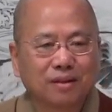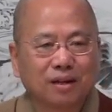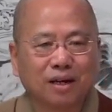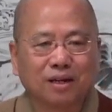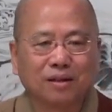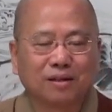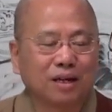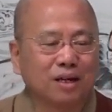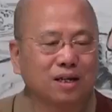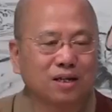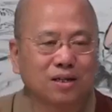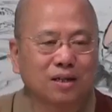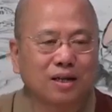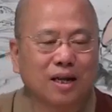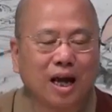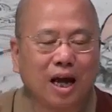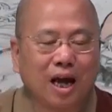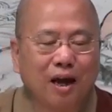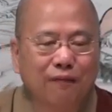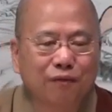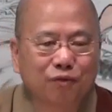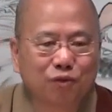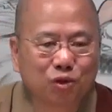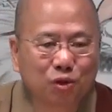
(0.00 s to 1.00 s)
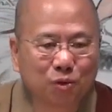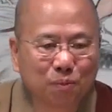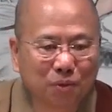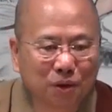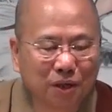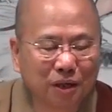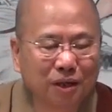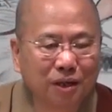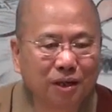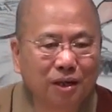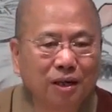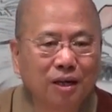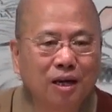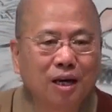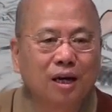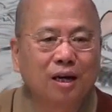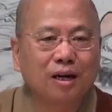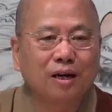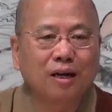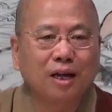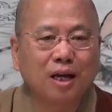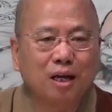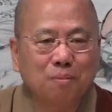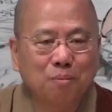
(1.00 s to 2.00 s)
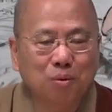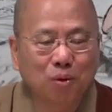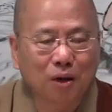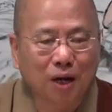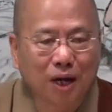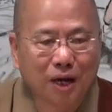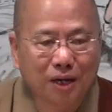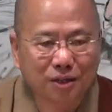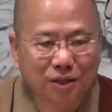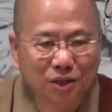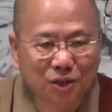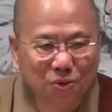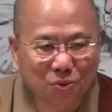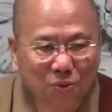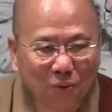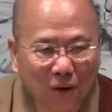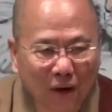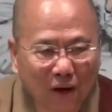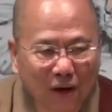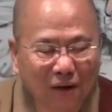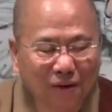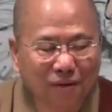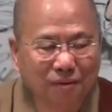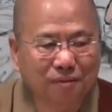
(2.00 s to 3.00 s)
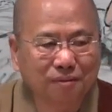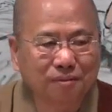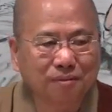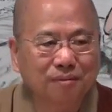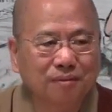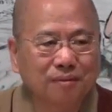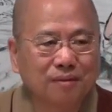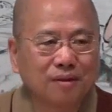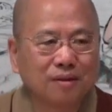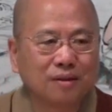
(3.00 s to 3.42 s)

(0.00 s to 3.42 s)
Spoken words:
It doesn't have to be labeled as one.